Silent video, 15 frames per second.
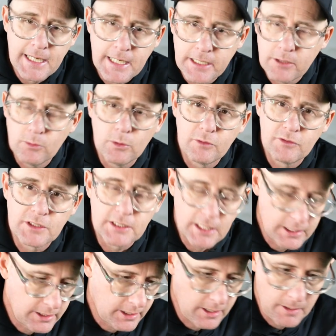and then all of a
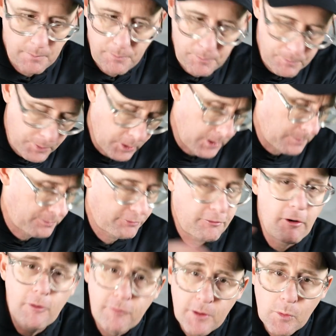sudden I pull a
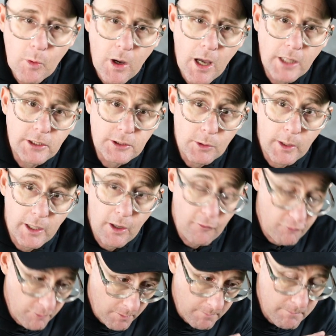Pro V1, so I go
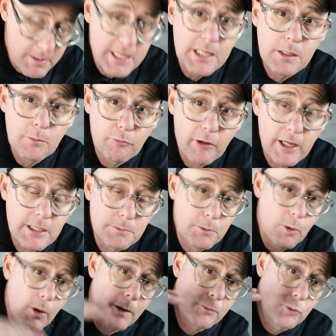from a medium range
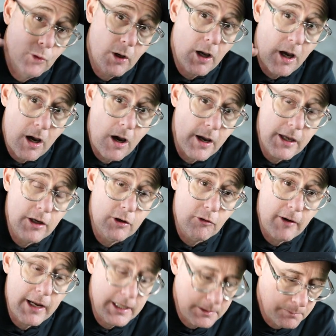ball up to a higher
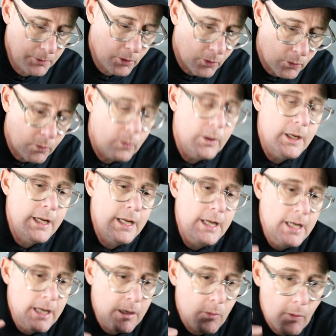grade ball,
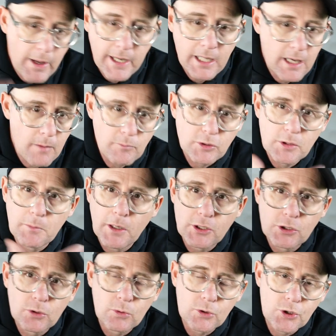when it comes to my
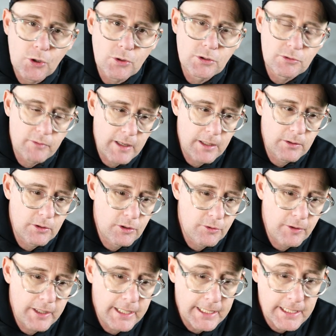short shots around the
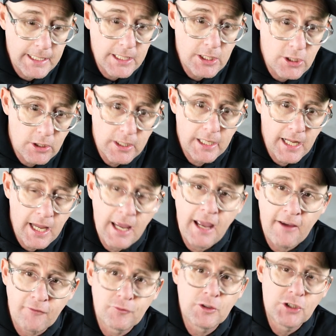green, you're gonna
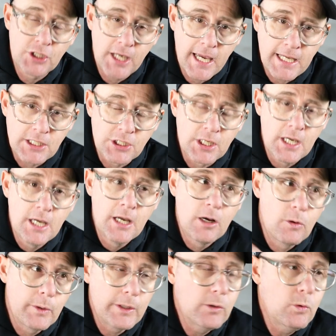have to change.
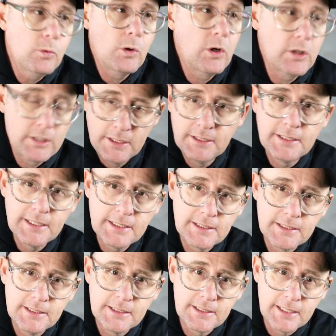We all want
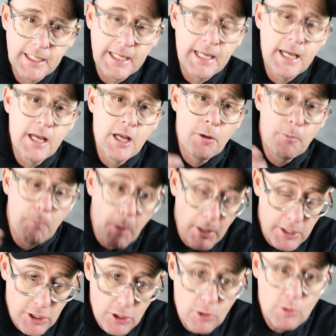consistency by
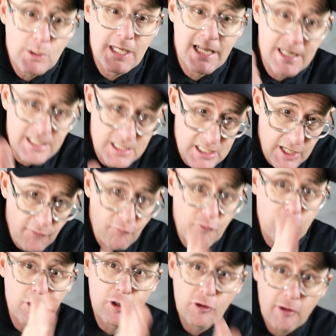using
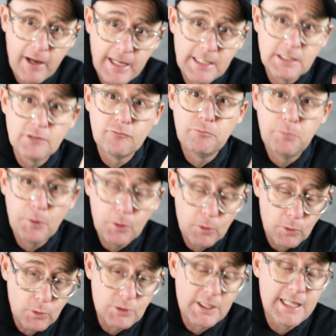different grades of
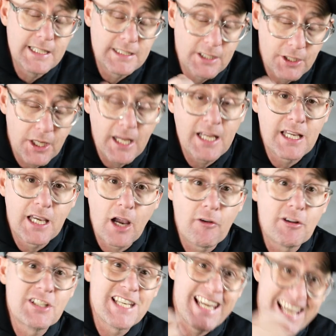balls is going to
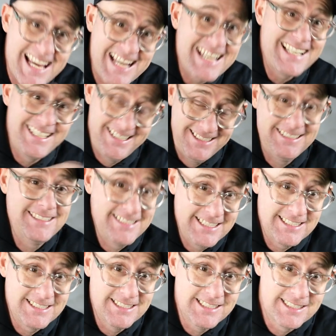encourage
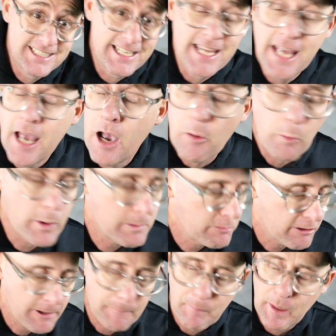inconsistency and we
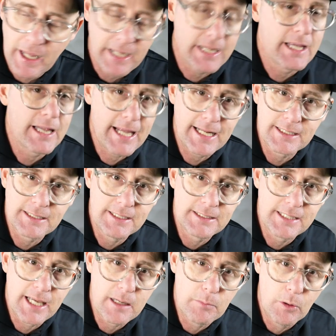bring plenty of that to the
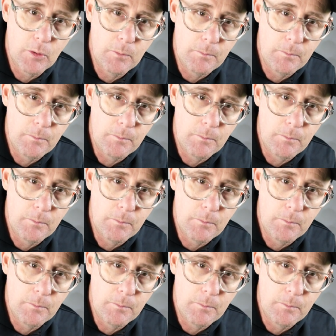table.